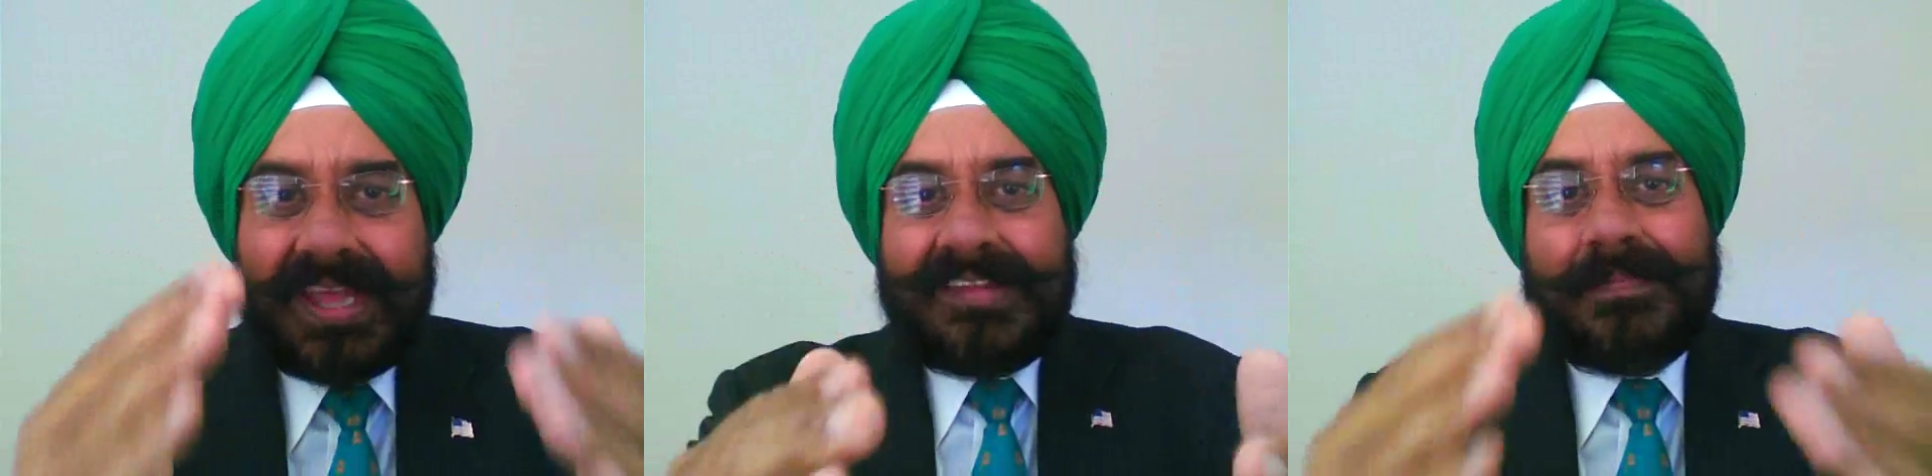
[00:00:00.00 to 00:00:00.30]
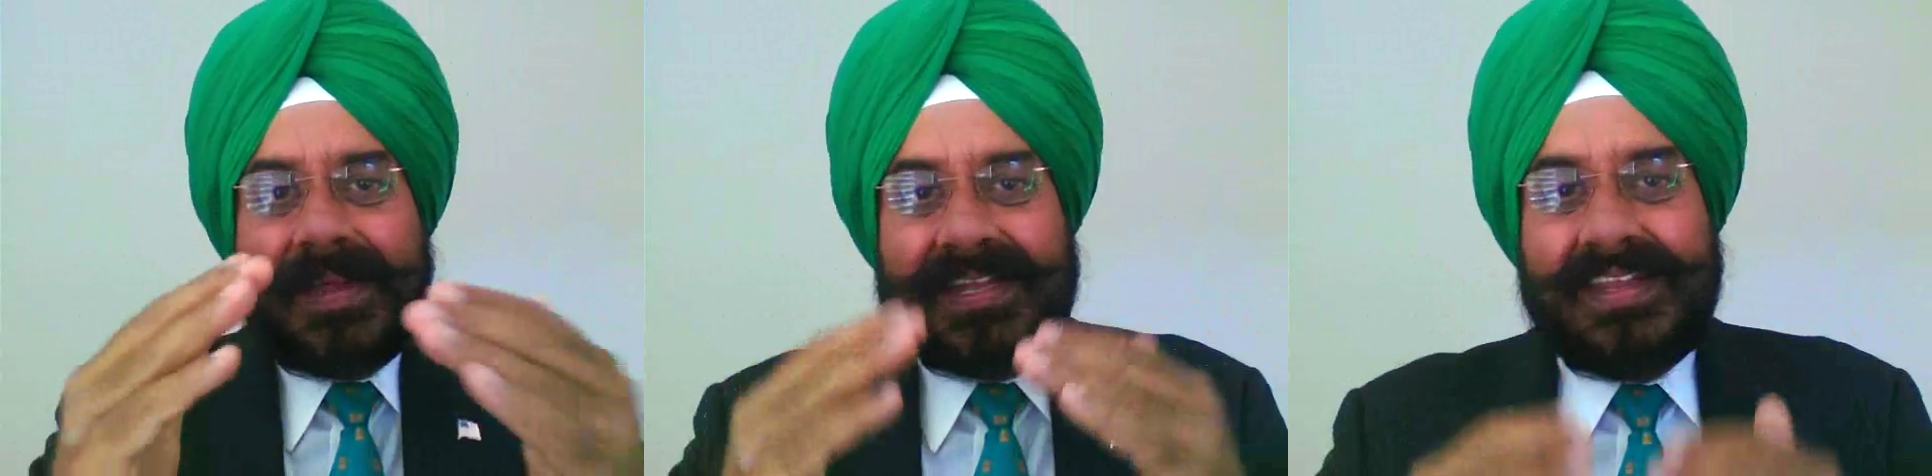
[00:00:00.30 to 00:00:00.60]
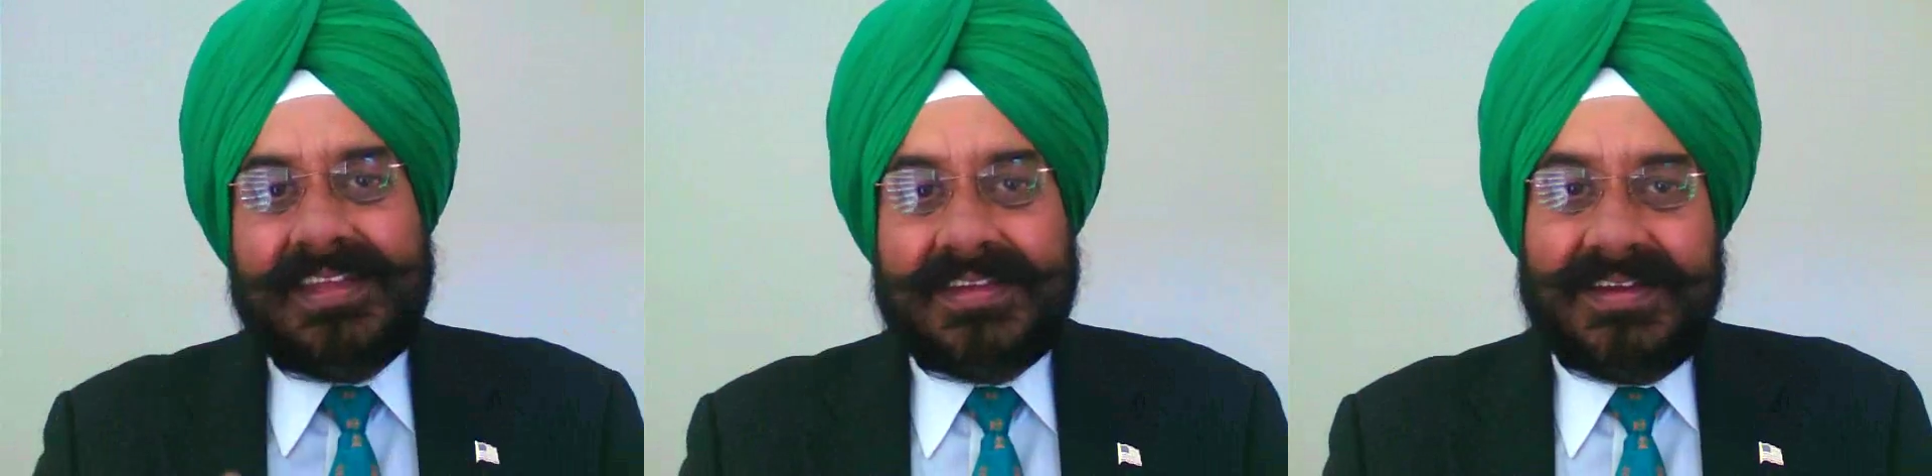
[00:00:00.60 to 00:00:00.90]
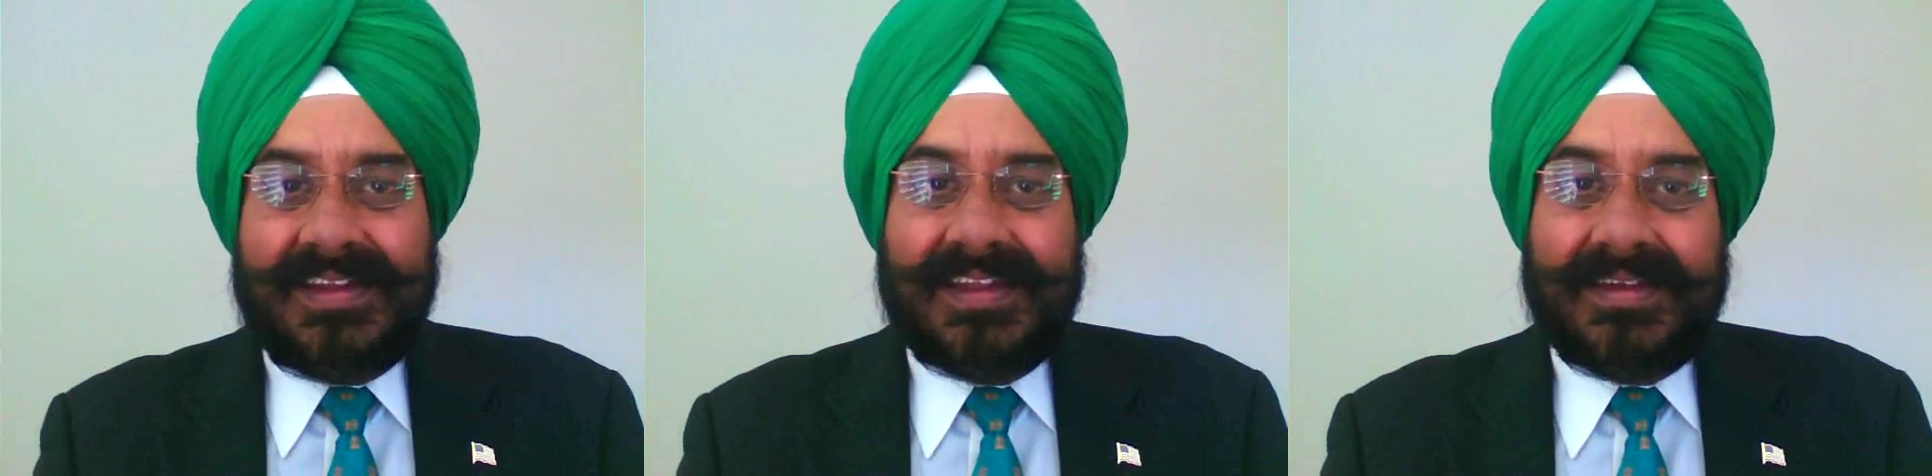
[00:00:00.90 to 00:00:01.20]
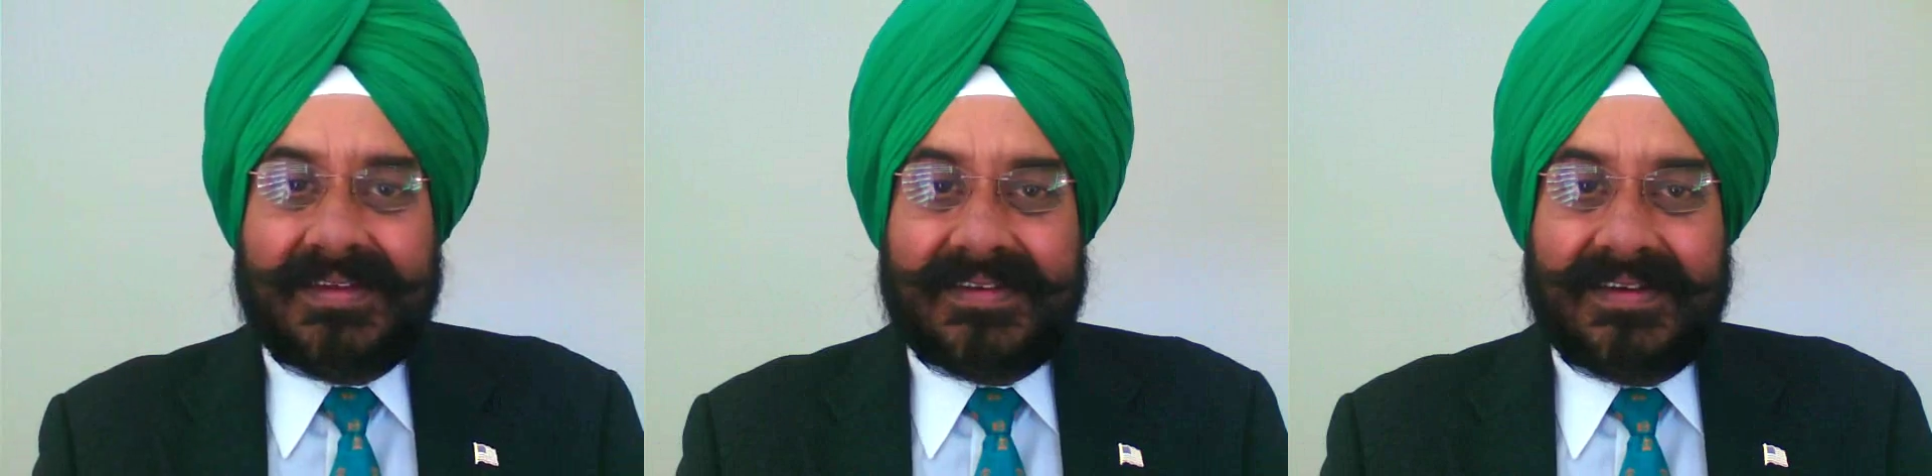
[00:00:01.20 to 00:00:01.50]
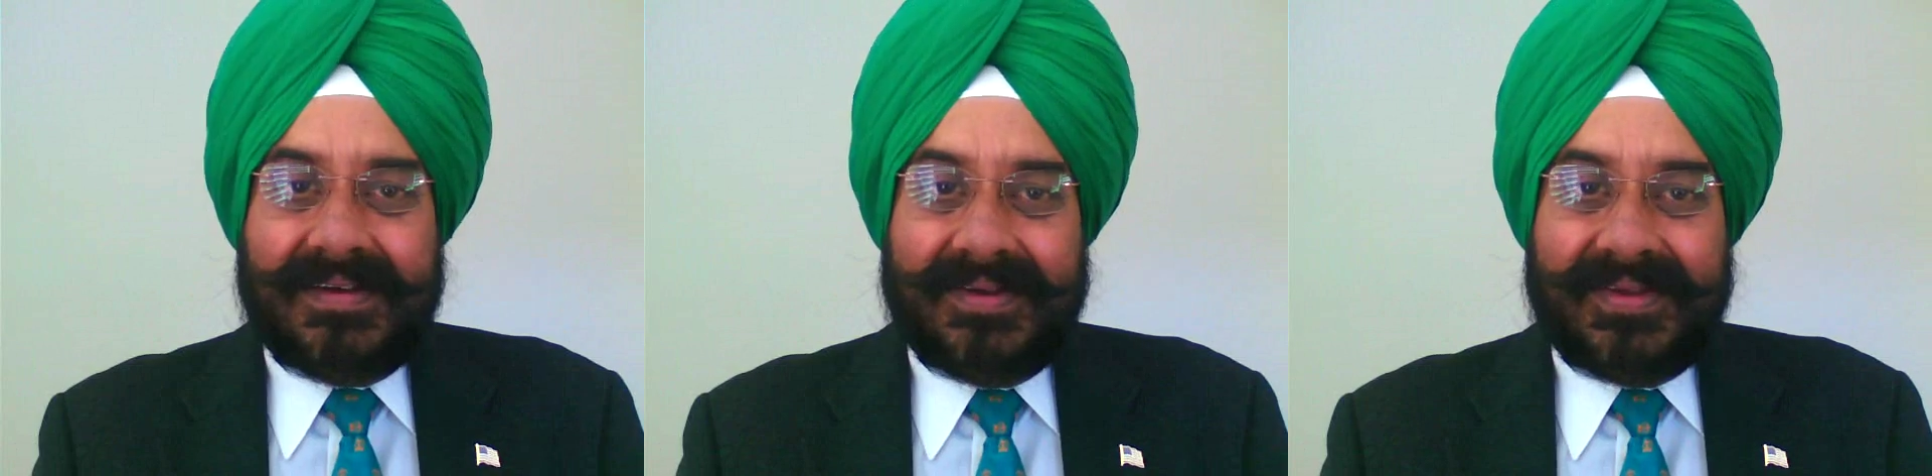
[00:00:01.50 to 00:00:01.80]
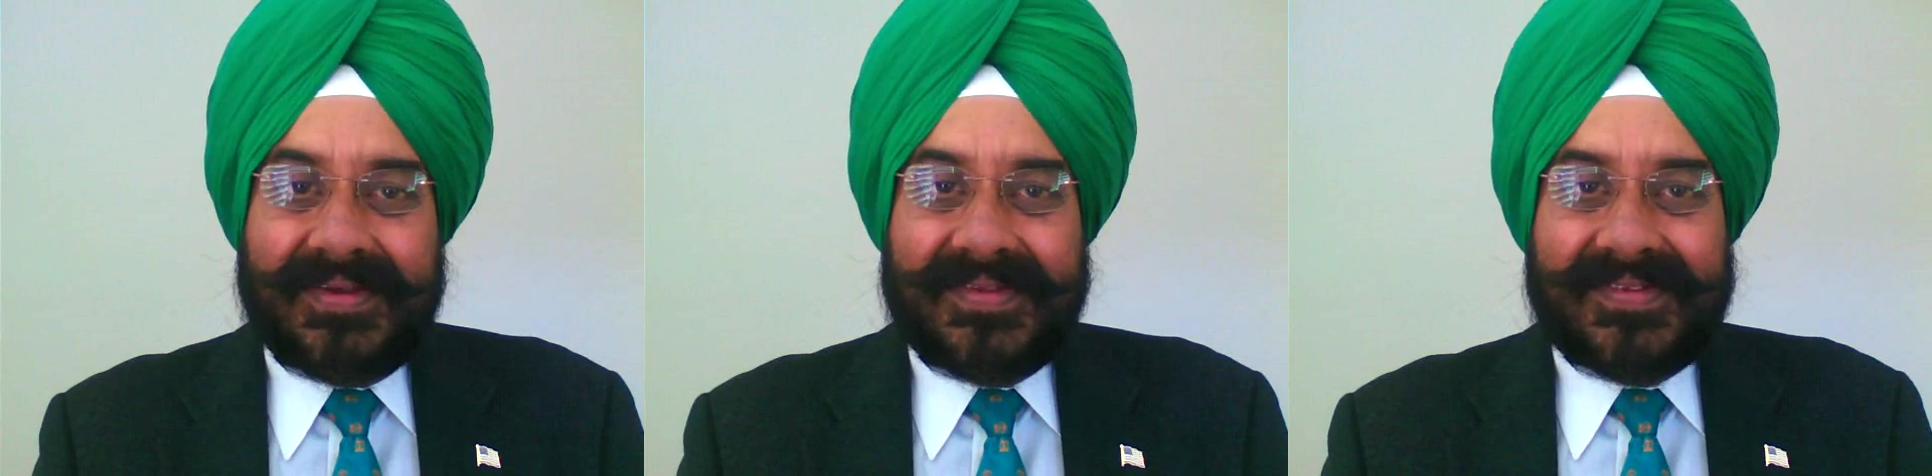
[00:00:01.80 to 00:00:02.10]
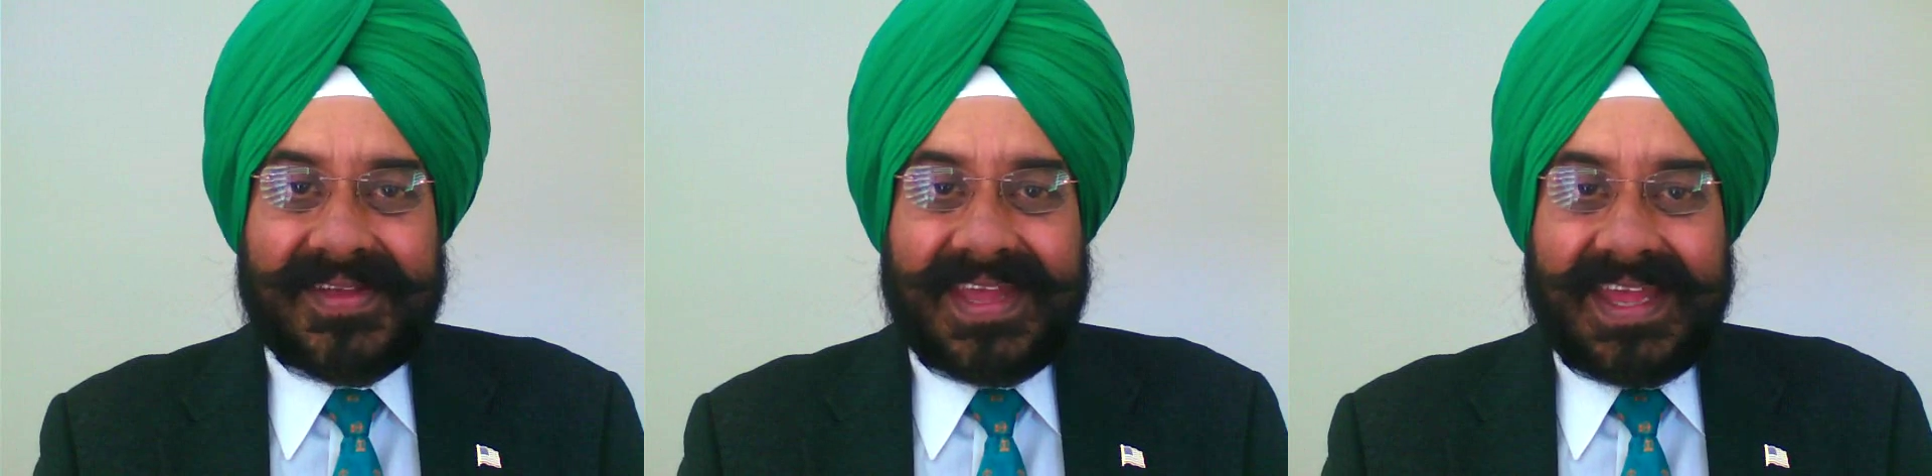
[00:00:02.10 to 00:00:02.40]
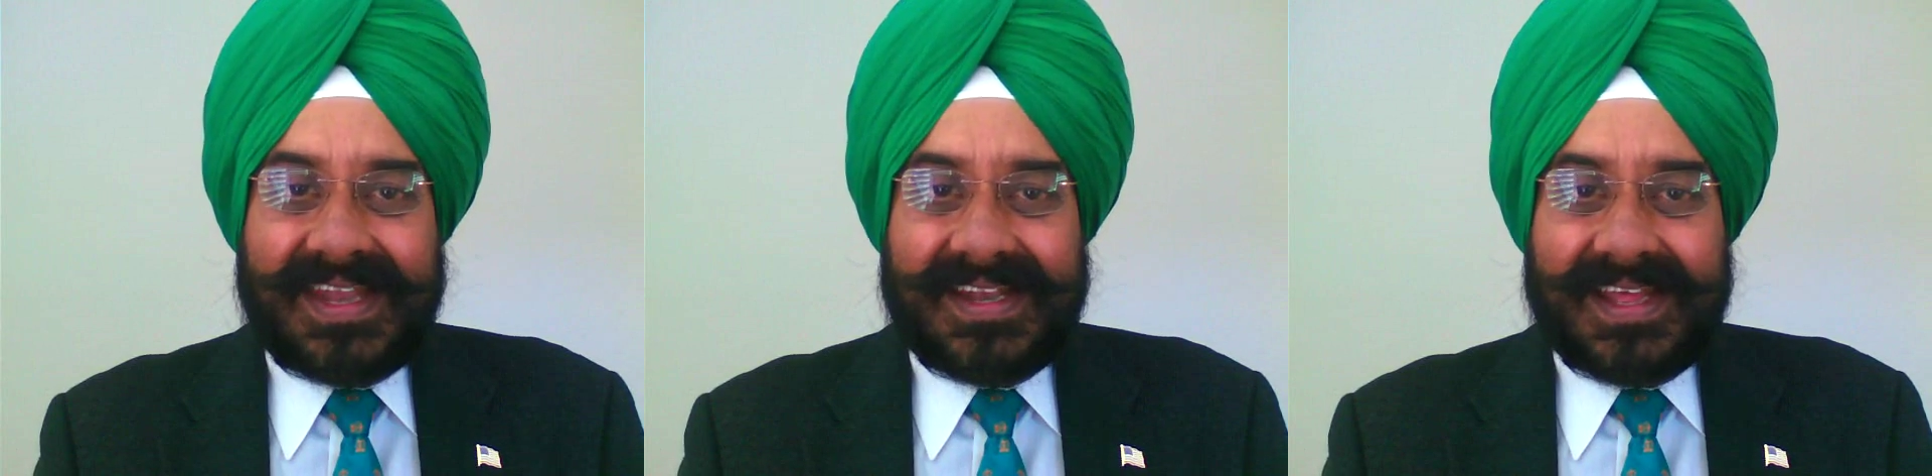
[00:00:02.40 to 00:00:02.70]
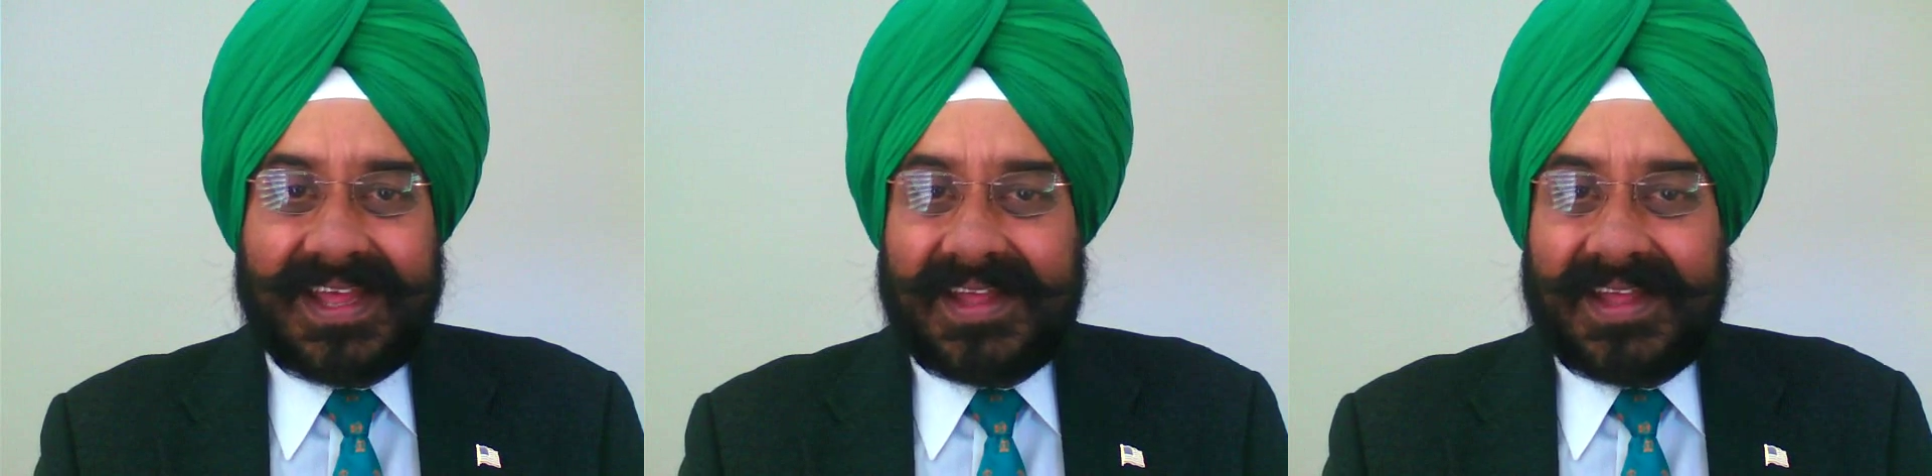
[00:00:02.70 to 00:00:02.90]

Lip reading: expectation in return. And